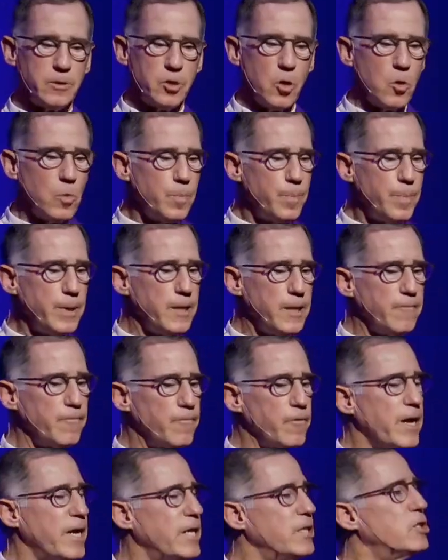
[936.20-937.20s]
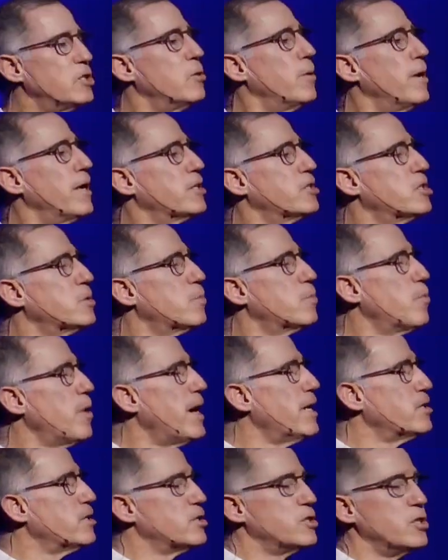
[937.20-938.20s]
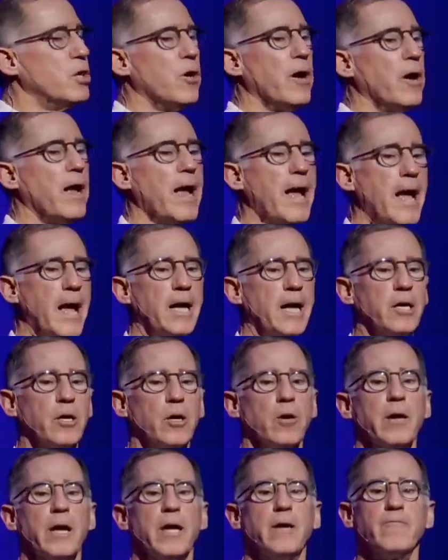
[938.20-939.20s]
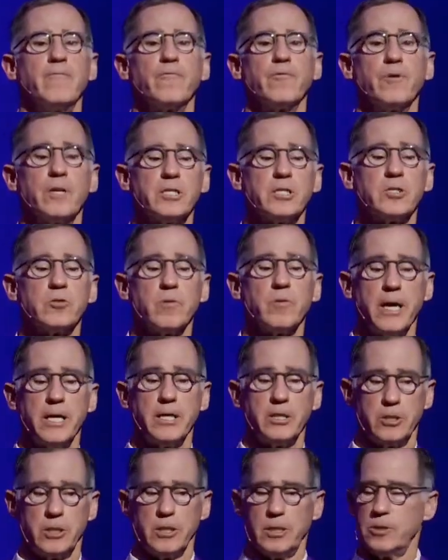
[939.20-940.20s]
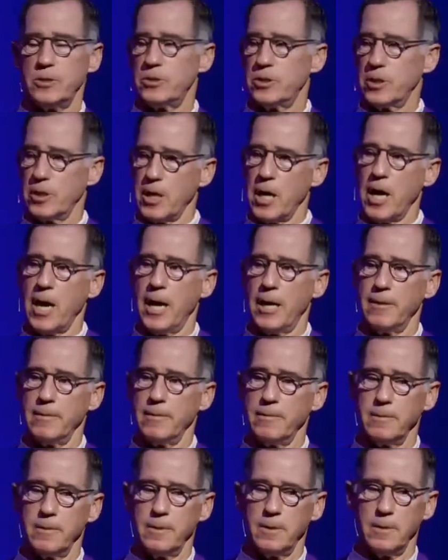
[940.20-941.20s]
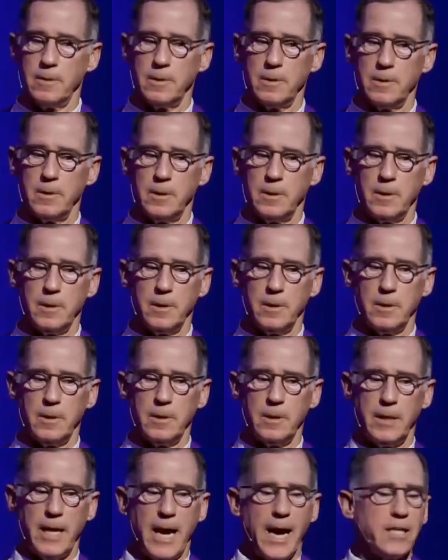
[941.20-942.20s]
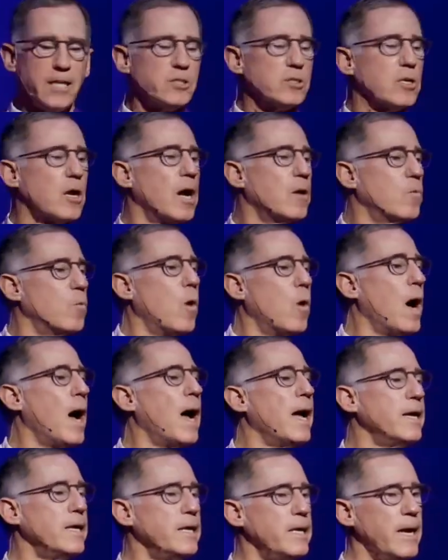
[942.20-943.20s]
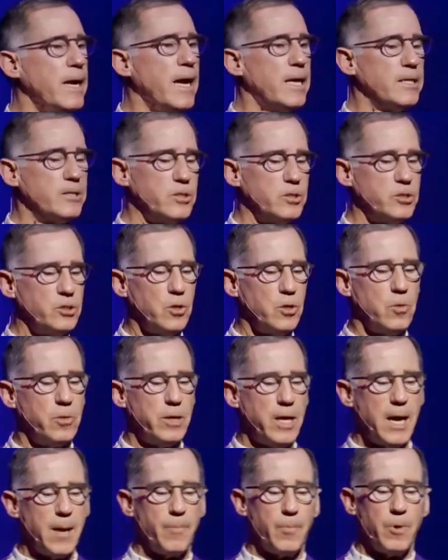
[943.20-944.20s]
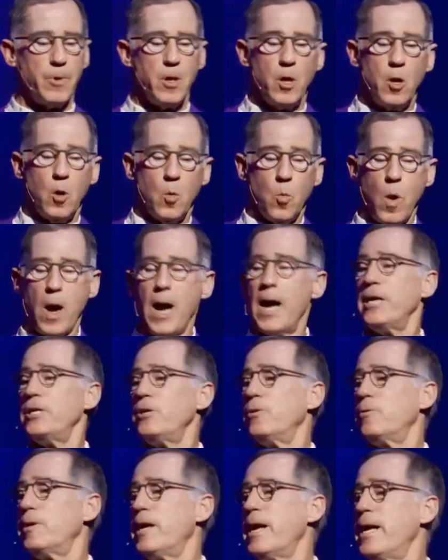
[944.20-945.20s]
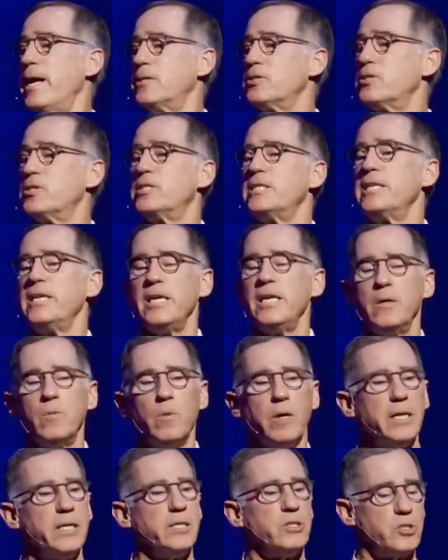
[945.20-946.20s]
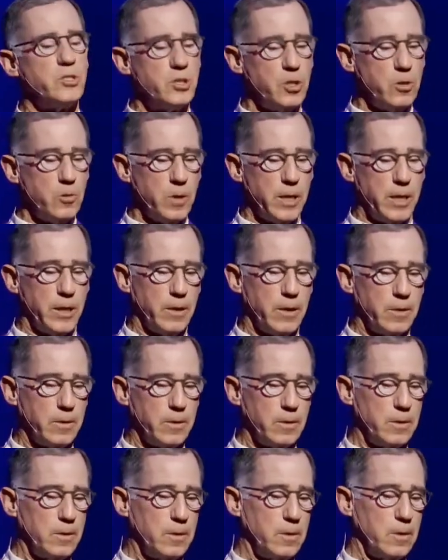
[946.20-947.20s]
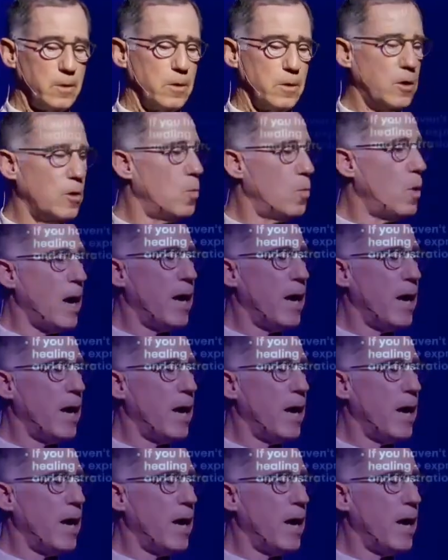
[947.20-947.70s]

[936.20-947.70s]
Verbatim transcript: don't be afraid to express your anger and frustration to God. Ask God why He hasn't shown up, why you can't see what He's doing, or